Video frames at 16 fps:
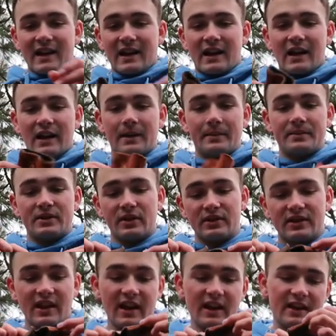Um, so it
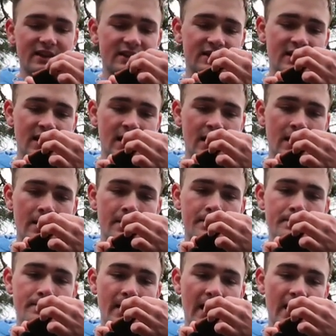says
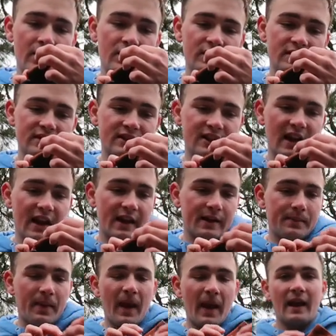
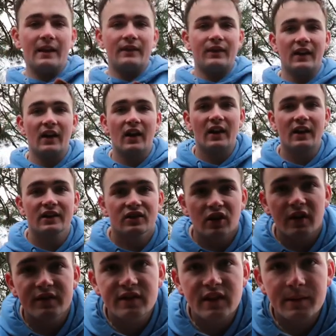mountainside paving on it. So
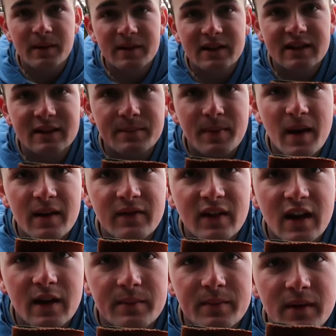obviously, I'm guessing it's a paving
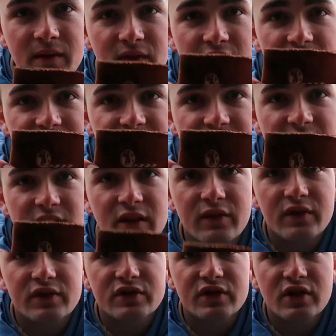company. If you guys, I don't know if
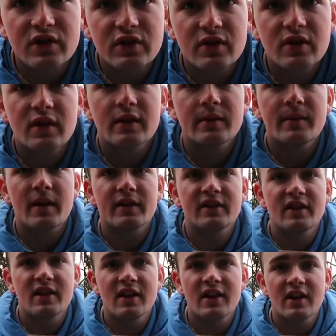it'll show you. Come on,
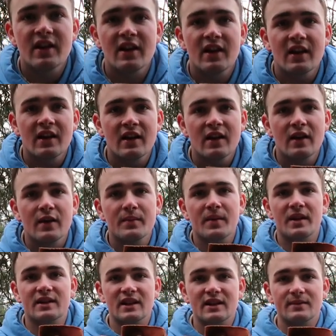
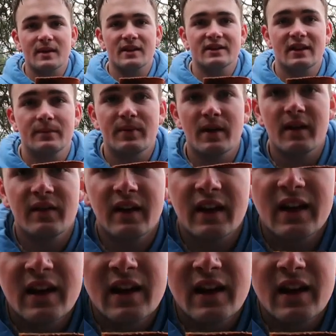but it says mountainside paving.